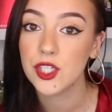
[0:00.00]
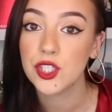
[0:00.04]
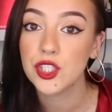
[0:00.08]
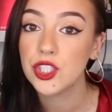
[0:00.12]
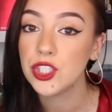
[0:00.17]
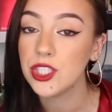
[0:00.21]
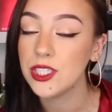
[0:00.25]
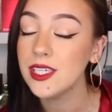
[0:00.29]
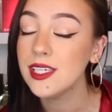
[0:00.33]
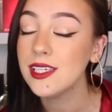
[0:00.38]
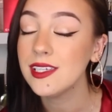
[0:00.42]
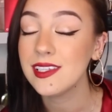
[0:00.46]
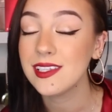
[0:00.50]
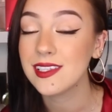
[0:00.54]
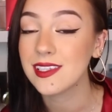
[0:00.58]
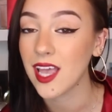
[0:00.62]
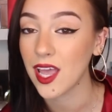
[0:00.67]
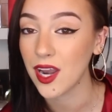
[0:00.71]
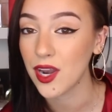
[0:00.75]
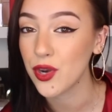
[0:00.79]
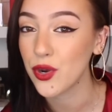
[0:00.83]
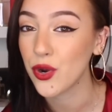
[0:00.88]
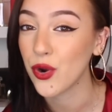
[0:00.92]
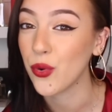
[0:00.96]
She is
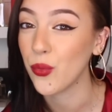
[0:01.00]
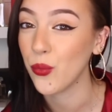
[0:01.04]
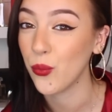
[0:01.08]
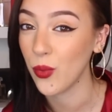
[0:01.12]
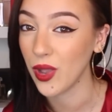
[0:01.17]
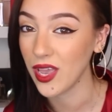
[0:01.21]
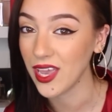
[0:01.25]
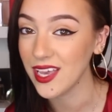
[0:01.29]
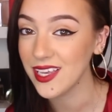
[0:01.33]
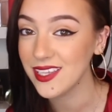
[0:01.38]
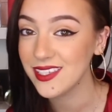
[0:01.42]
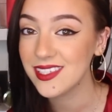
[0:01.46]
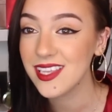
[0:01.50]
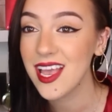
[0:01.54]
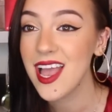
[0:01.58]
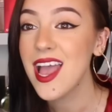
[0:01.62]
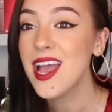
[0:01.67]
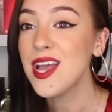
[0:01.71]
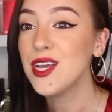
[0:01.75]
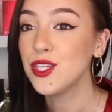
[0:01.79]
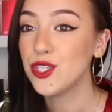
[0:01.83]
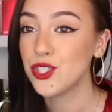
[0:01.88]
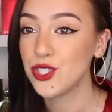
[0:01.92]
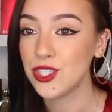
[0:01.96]
set in her ways.
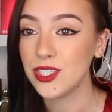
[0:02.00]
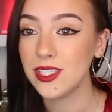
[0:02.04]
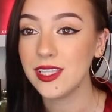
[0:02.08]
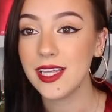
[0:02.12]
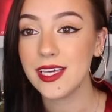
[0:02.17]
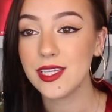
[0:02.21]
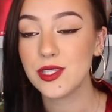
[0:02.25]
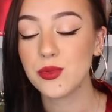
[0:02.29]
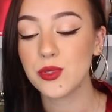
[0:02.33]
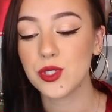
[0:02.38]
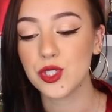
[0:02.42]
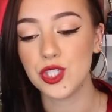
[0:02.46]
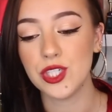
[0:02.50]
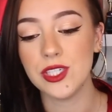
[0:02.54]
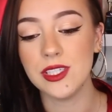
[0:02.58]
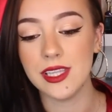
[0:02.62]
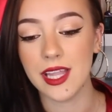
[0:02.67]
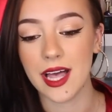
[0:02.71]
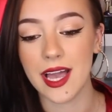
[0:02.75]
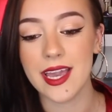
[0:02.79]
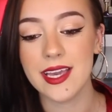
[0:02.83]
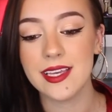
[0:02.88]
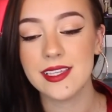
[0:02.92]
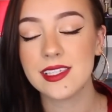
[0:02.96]
She likes what she
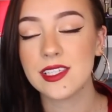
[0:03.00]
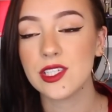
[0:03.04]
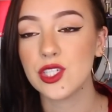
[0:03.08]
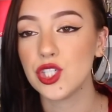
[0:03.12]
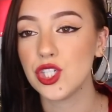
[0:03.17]
likes.